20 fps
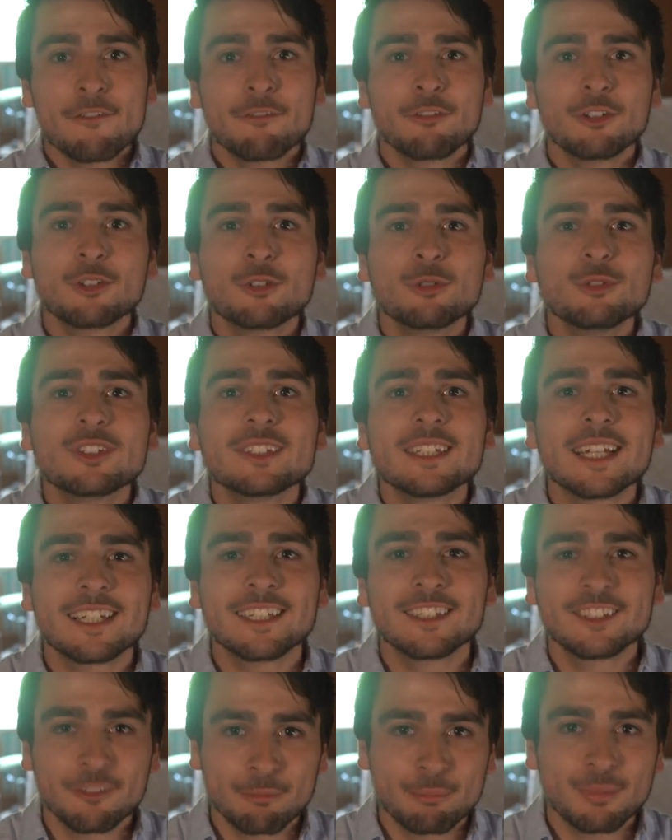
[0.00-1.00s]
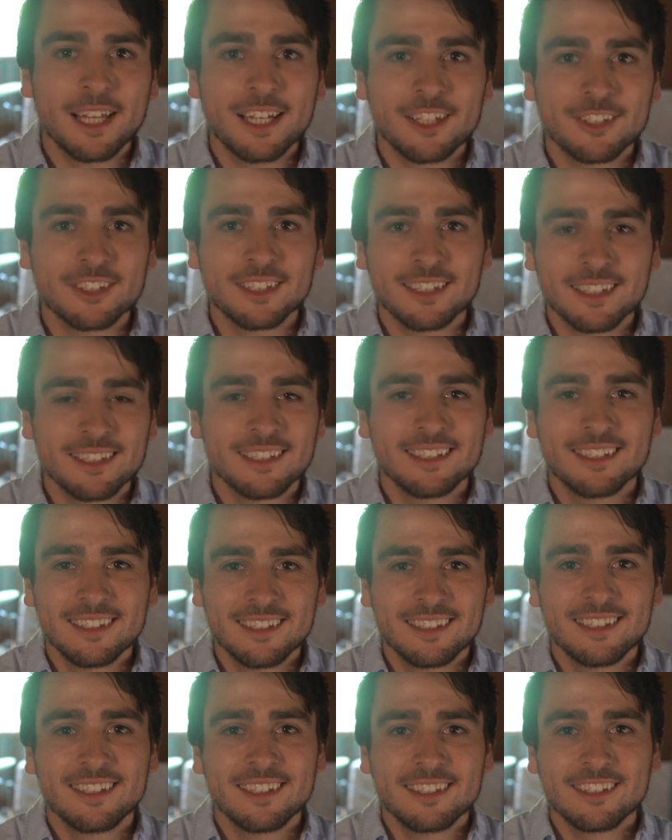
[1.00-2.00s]
For two seconds of pleasure.
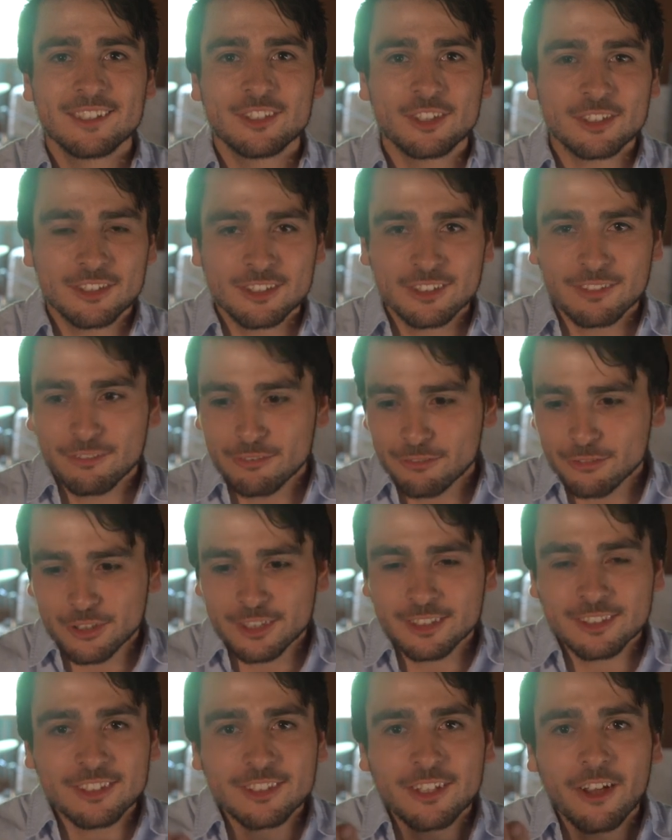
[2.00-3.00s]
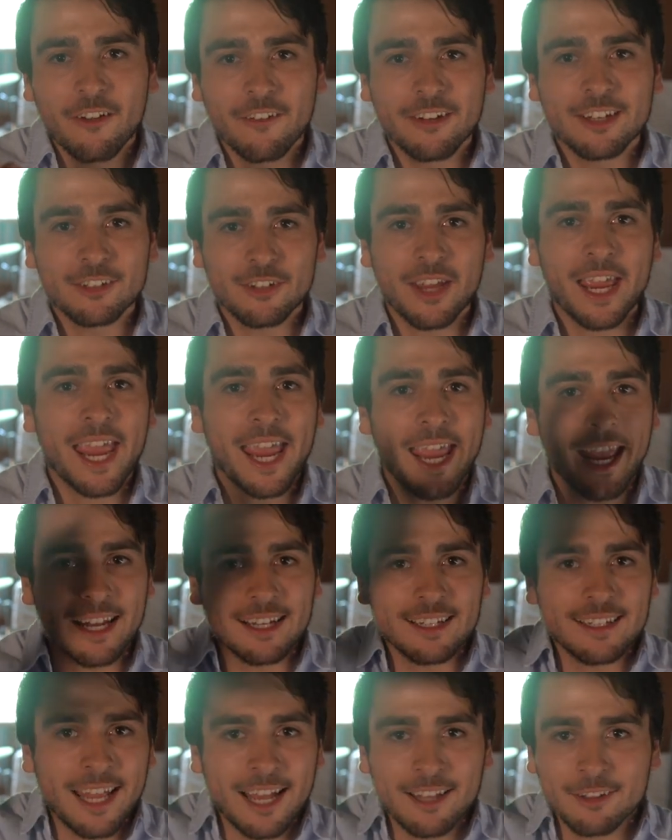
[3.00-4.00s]
Just for it to go in your
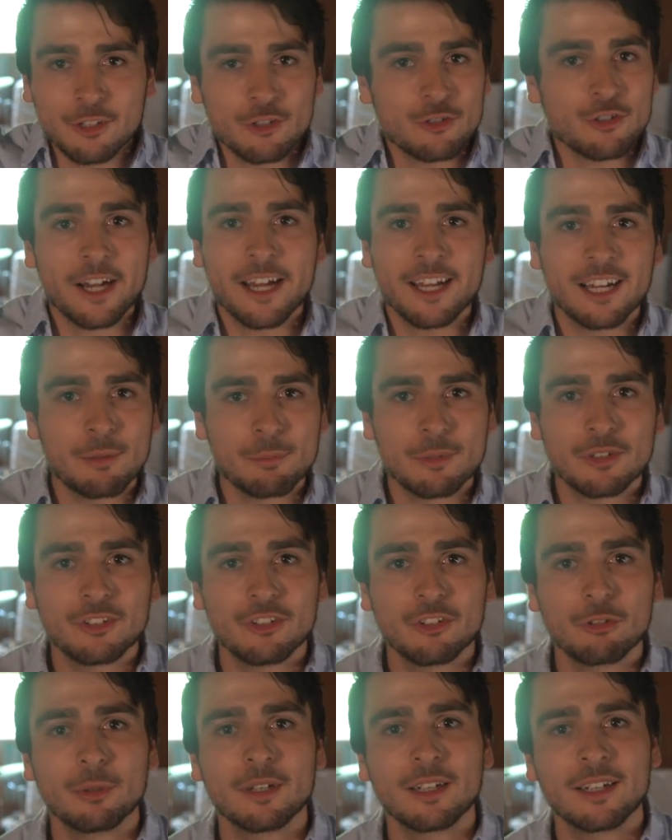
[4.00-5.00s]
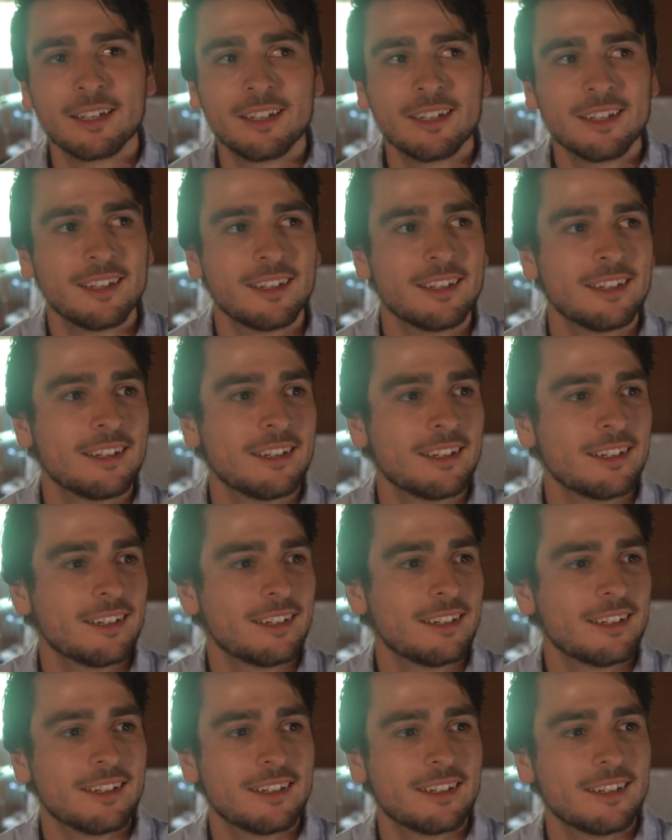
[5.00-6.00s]
hand, down the drain, I'm assuming.
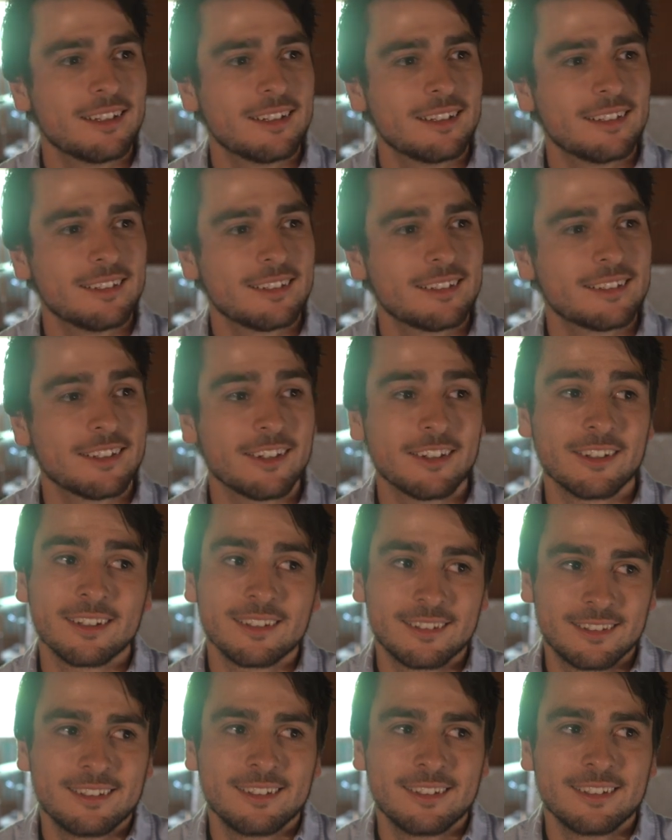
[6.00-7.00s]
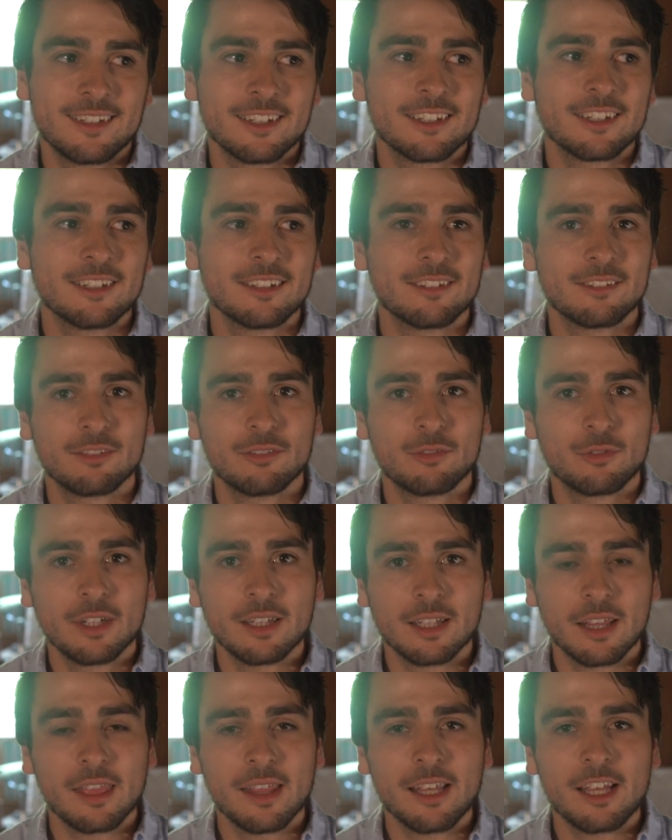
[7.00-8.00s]
So you gotta
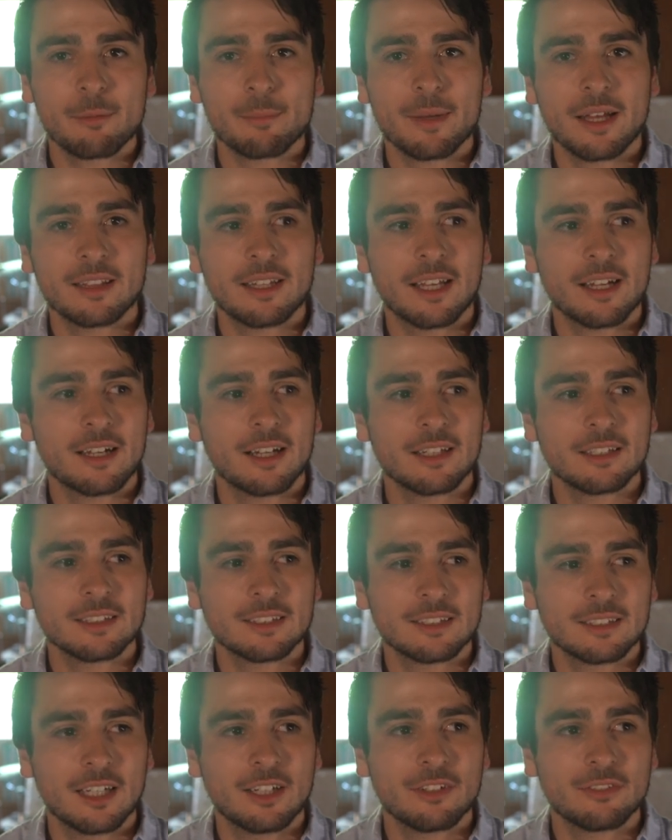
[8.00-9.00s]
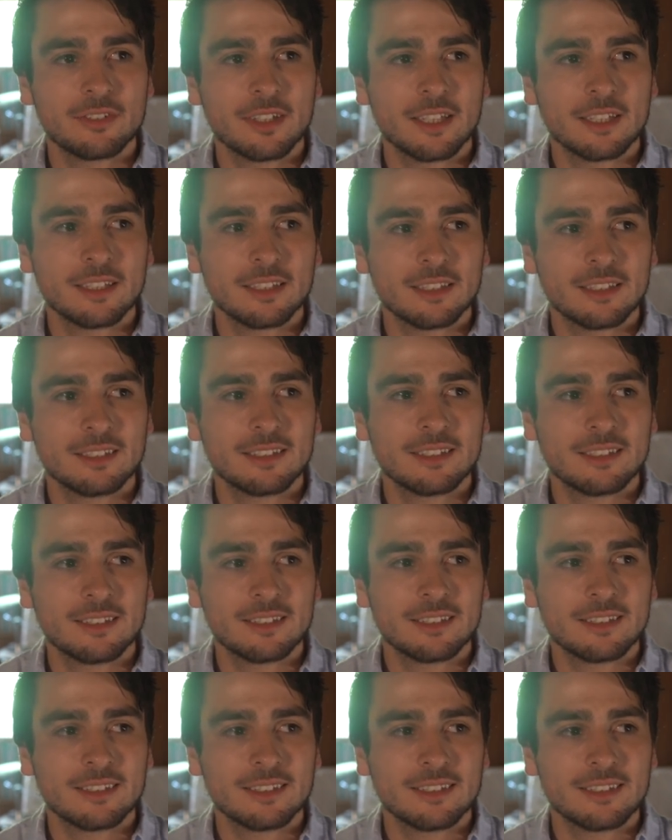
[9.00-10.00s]
really think about that kind of stuff, and it,
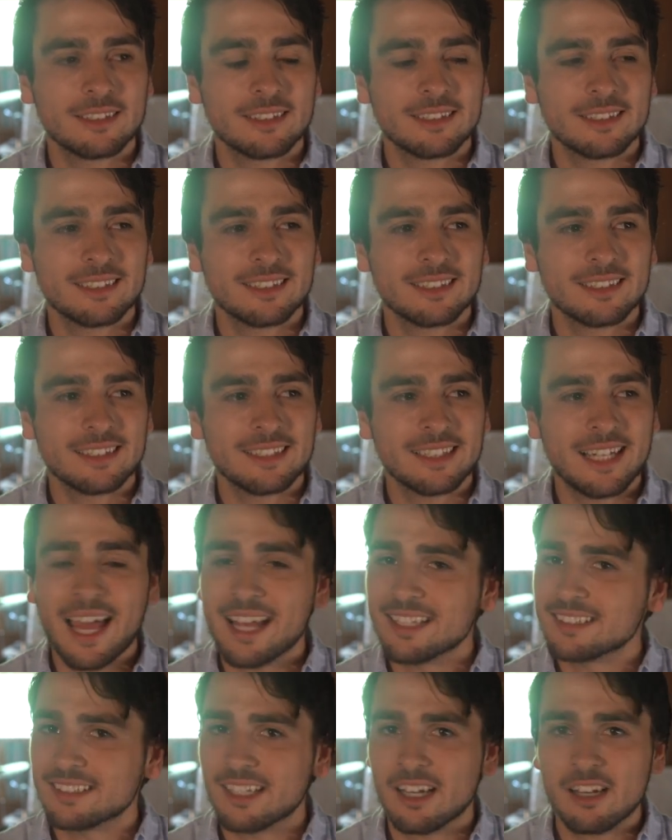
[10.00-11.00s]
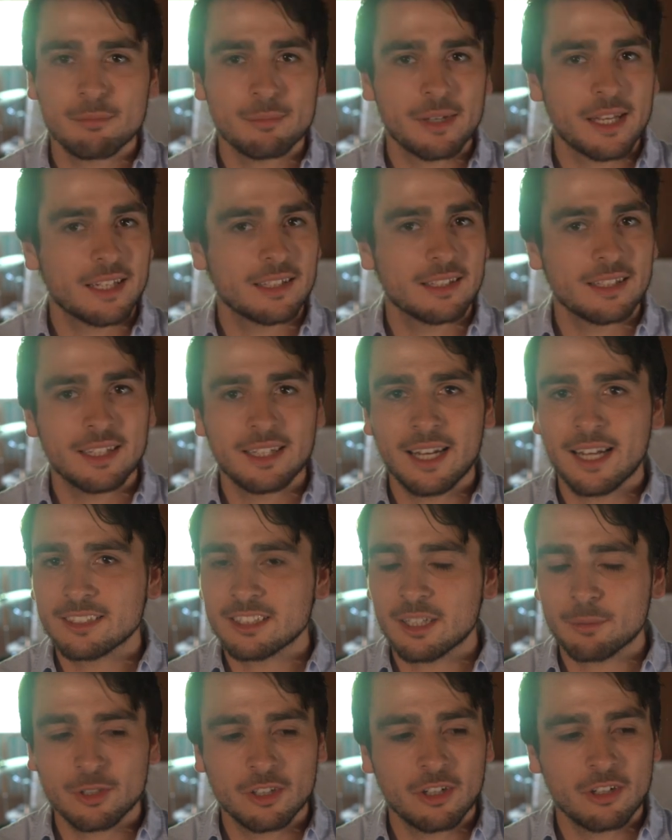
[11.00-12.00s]
it adds up, man. It adds
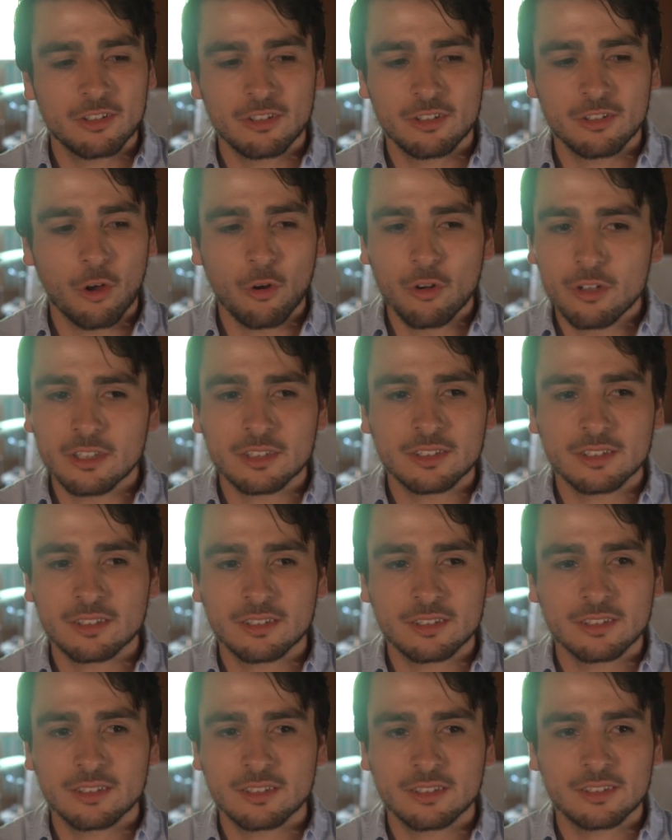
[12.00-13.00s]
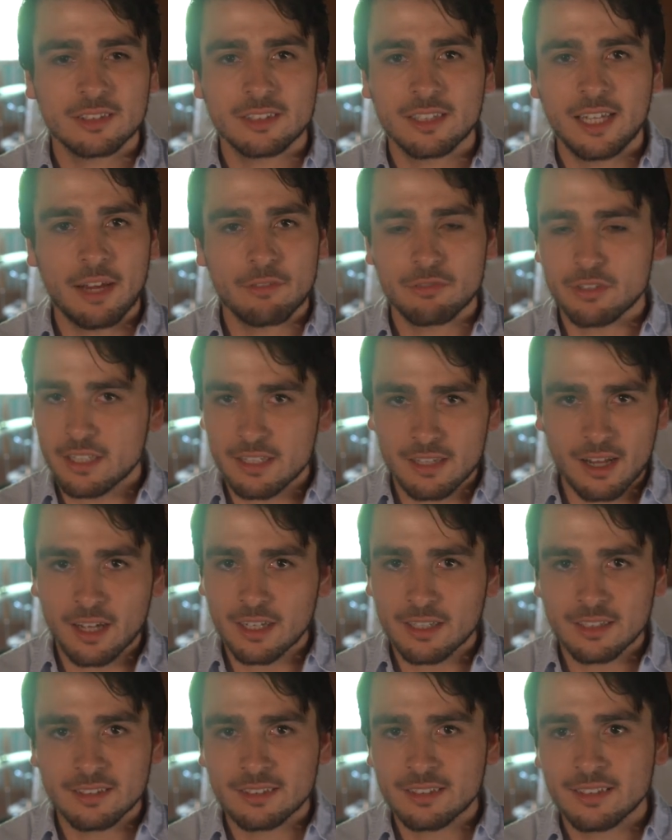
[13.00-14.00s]
up. You don't notice every
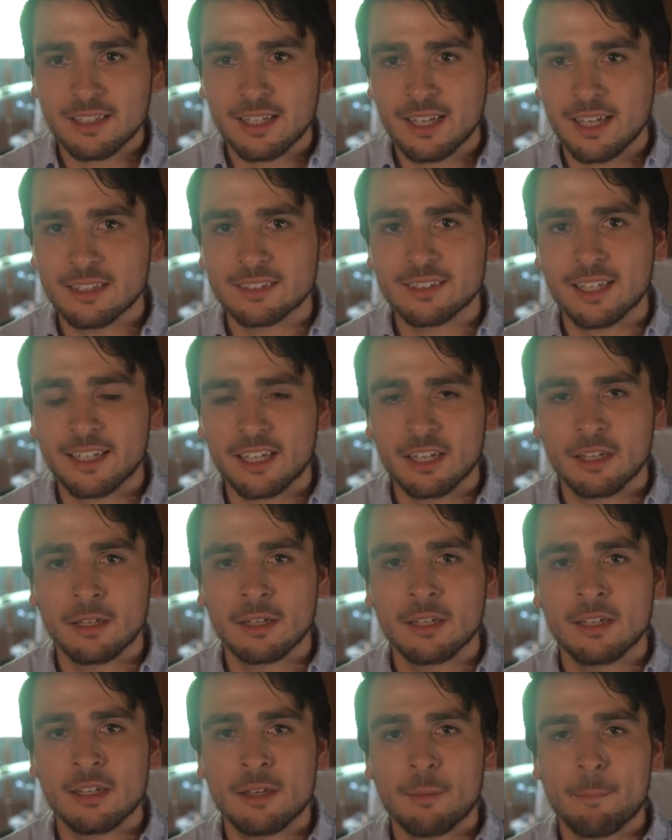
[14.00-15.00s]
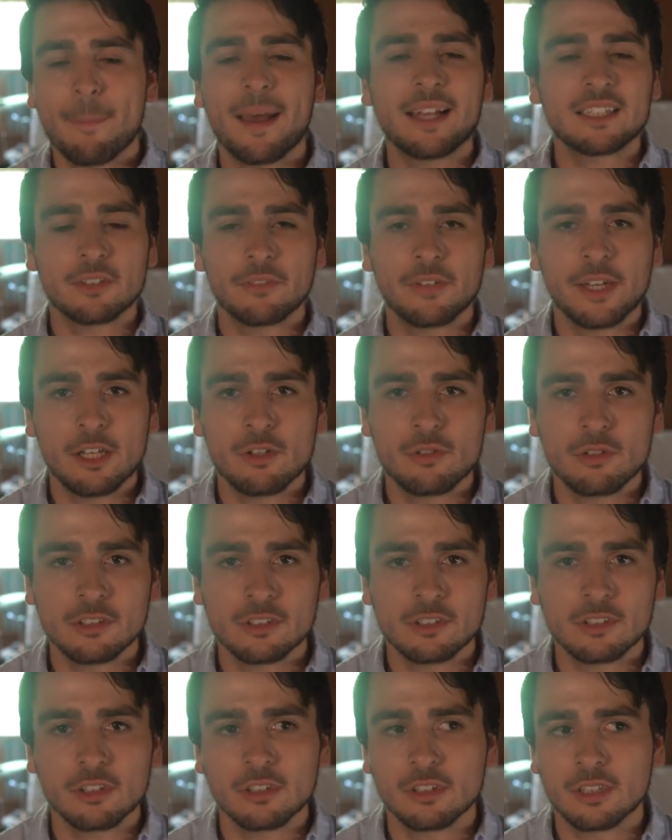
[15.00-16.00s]
nut as like a massive
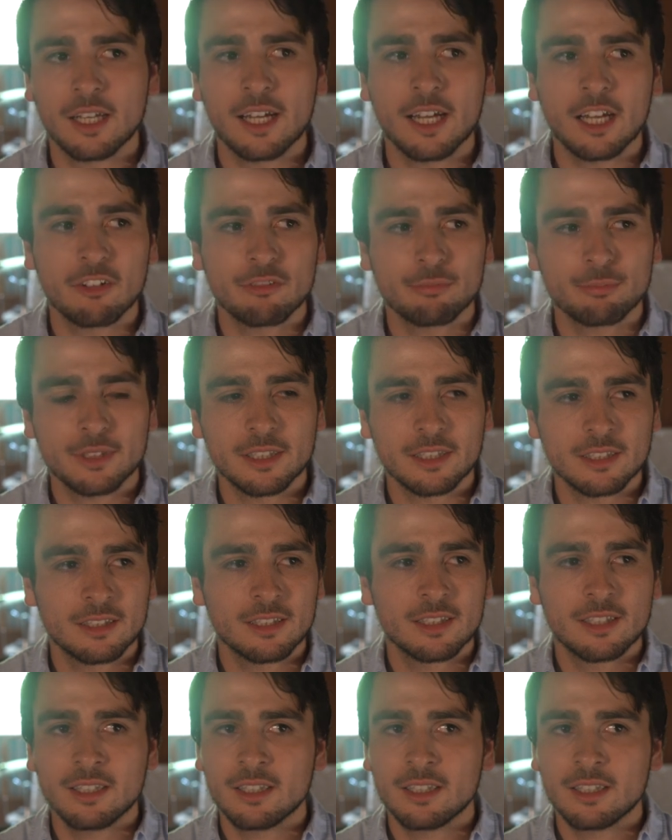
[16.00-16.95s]
hindrance to your life, but